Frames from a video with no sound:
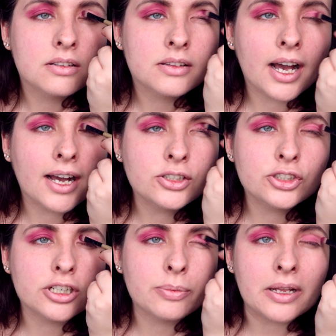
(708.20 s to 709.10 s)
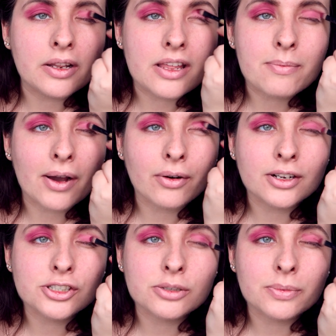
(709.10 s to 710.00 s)
That should have been the amount
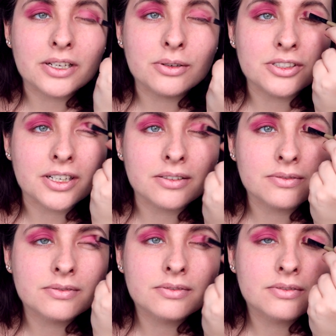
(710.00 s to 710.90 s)
I should be using.